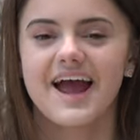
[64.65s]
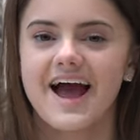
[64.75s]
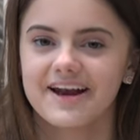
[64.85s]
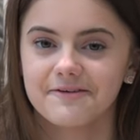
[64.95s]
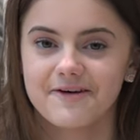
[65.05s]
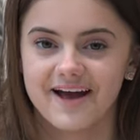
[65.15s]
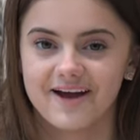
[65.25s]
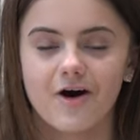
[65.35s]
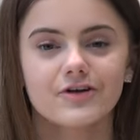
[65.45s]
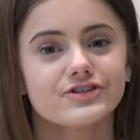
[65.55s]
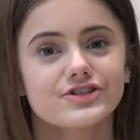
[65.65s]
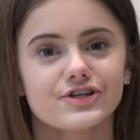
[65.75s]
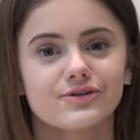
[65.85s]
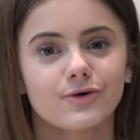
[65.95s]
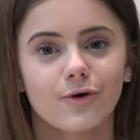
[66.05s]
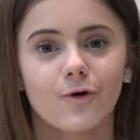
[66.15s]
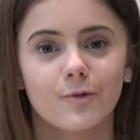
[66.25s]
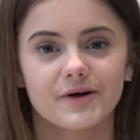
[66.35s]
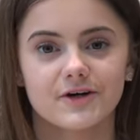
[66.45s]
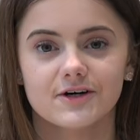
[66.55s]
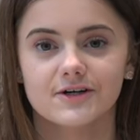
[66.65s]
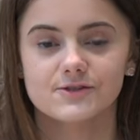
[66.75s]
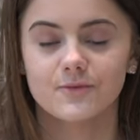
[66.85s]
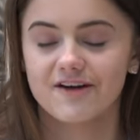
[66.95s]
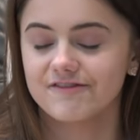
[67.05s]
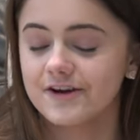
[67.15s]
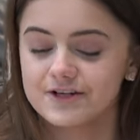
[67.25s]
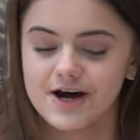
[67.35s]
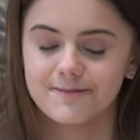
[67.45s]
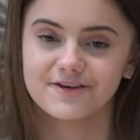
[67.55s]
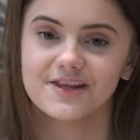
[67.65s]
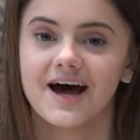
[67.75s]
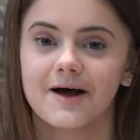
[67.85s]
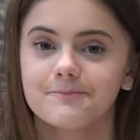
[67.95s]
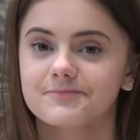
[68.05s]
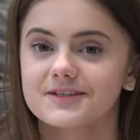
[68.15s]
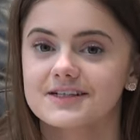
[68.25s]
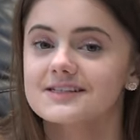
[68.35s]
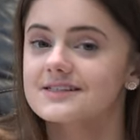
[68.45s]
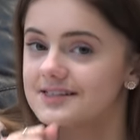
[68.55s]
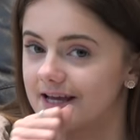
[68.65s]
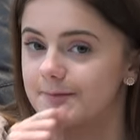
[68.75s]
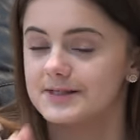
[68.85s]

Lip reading: Anyway, on to the haul, because we have no time for that sick